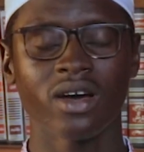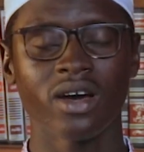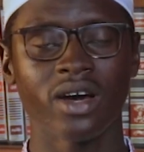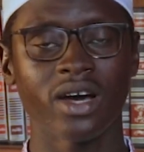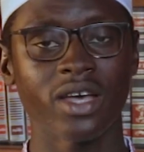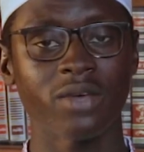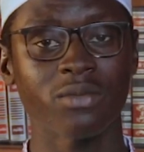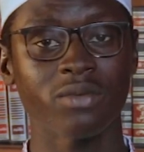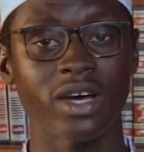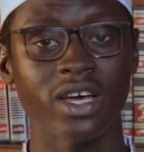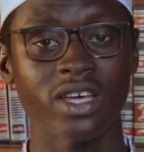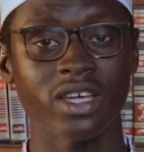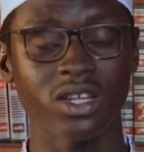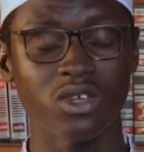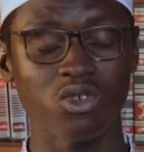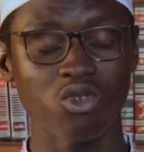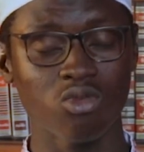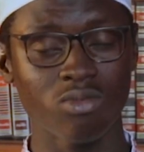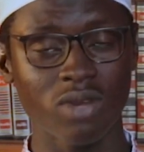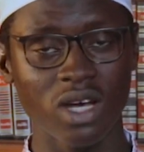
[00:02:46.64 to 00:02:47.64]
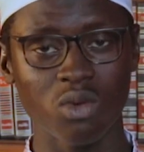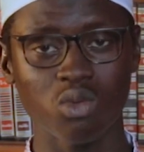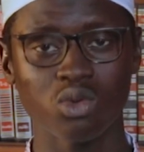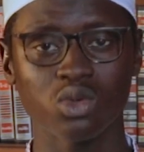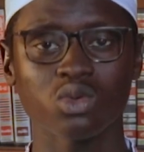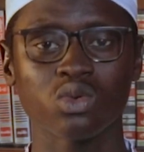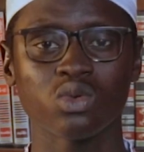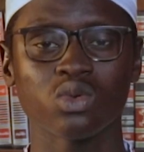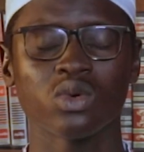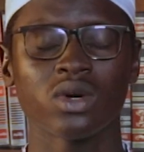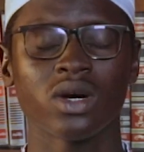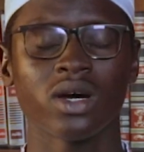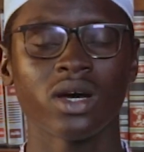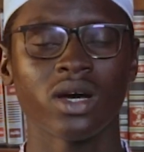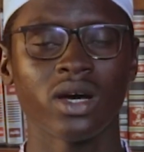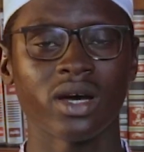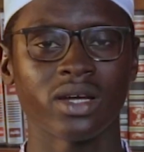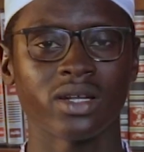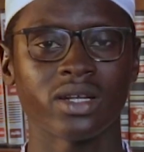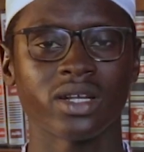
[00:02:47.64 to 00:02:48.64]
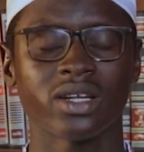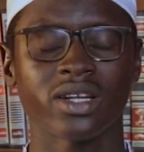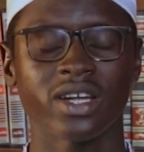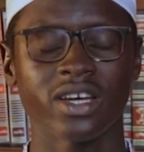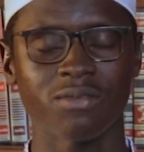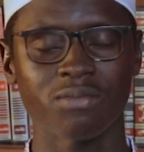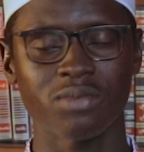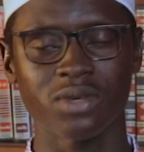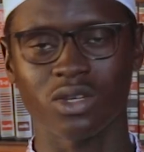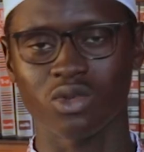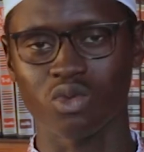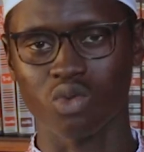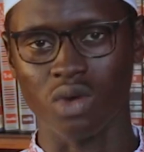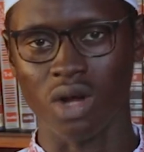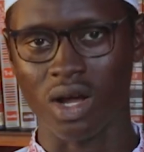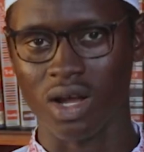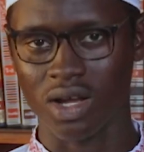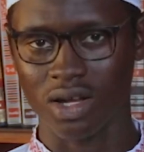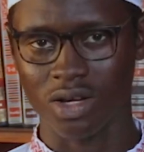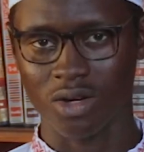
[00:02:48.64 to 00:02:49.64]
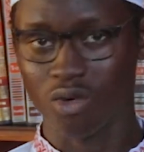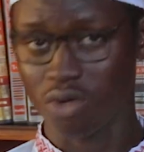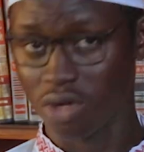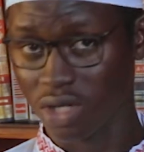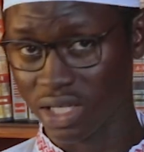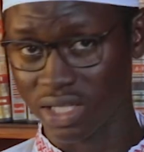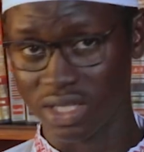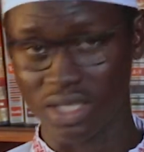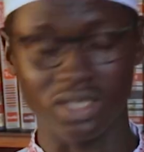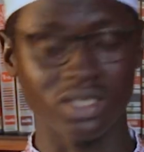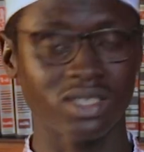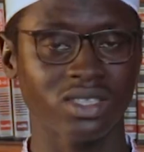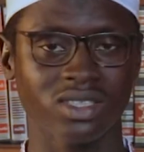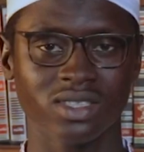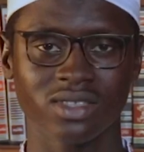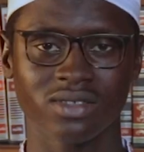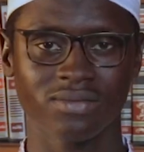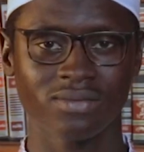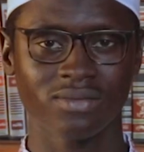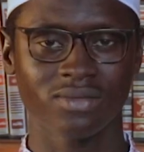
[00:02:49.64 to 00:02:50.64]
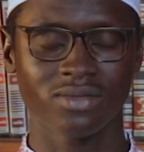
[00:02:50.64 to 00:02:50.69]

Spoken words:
I renew my wudu and then I pray 2 rakah. Only this.